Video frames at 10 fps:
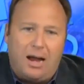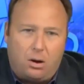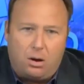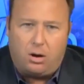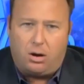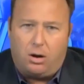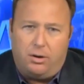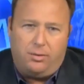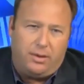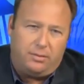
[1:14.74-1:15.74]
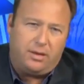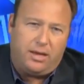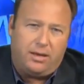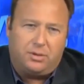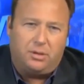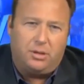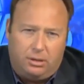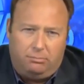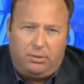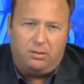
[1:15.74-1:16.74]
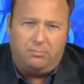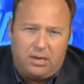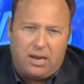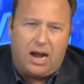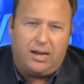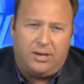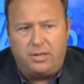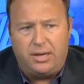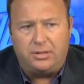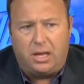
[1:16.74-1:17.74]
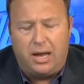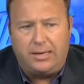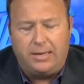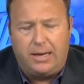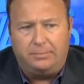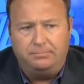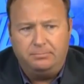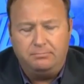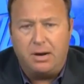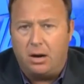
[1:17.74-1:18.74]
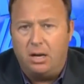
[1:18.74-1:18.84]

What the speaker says: heard that things in the mid-'90s, things like Marilyn